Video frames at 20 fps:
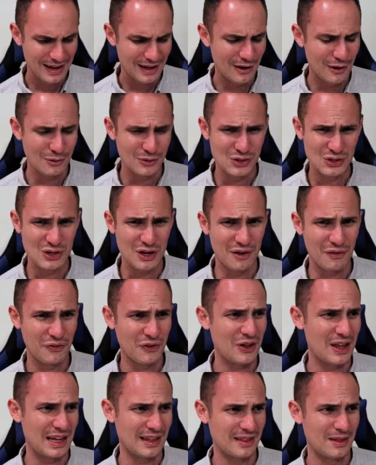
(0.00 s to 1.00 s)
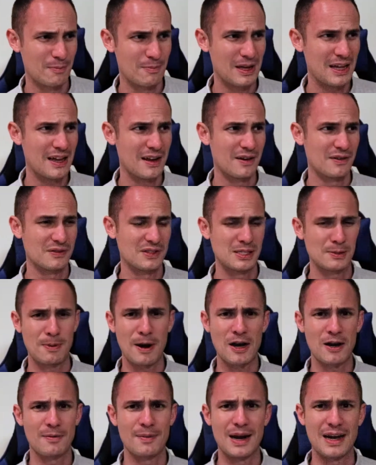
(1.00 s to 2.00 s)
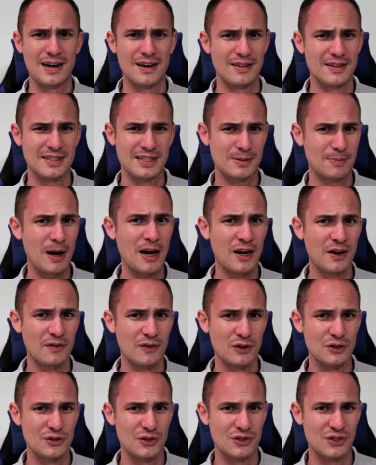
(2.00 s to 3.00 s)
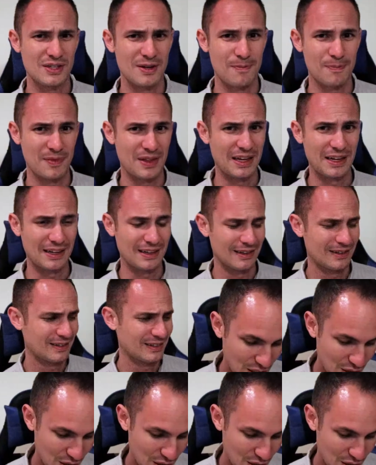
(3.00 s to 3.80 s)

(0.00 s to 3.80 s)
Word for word: Now I was starting to feel like the beginning of Spider-Man in the Spider-Verse or something.